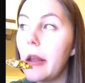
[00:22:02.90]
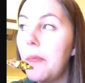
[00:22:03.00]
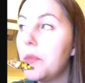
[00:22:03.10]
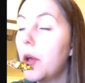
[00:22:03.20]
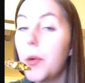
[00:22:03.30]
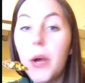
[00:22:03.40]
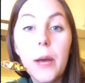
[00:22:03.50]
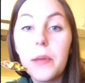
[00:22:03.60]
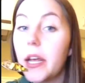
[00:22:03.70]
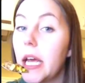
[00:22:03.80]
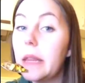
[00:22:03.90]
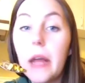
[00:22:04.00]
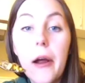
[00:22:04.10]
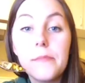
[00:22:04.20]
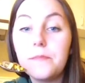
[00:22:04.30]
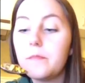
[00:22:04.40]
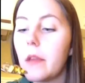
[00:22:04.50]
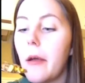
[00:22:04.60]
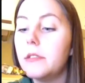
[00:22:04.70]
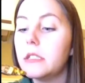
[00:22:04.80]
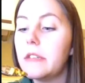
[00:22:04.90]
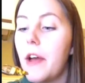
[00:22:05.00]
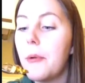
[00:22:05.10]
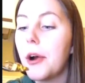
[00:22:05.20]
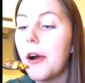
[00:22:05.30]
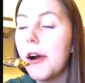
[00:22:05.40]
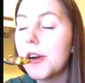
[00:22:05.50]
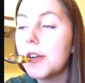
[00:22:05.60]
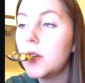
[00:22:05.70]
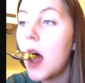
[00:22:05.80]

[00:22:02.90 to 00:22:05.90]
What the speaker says: And the only way I'm going to get there is if I work hard.